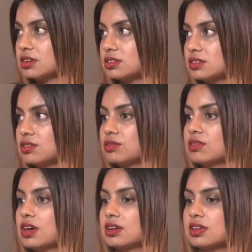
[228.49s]
So
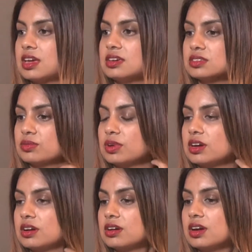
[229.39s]
that case
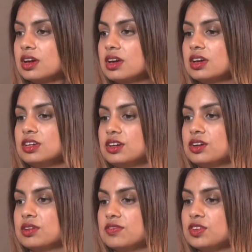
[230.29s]
where, you
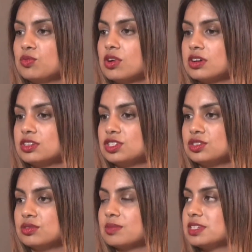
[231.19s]
know, if you wanted
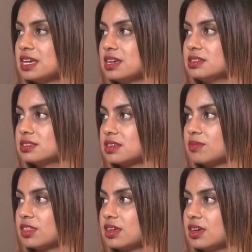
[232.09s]
to obtain
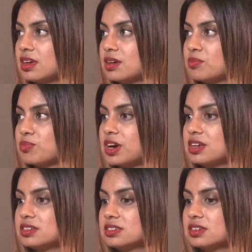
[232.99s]
something
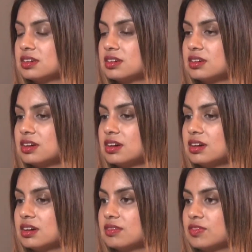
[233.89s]
but
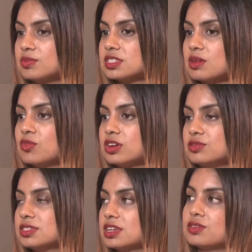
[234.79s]
uh, from someone
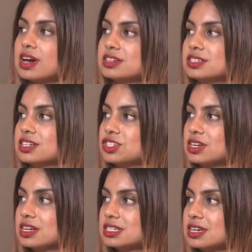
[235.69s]
who said you had to get
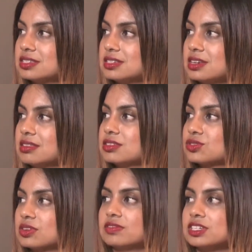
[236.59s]
genetic testing, this
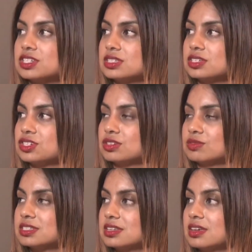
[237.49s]
sort of legislation
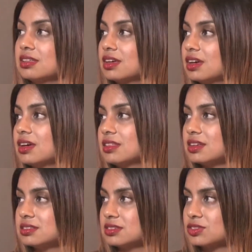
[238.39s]
would say
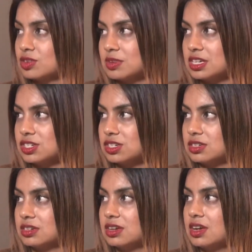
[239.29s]
that's discrimination.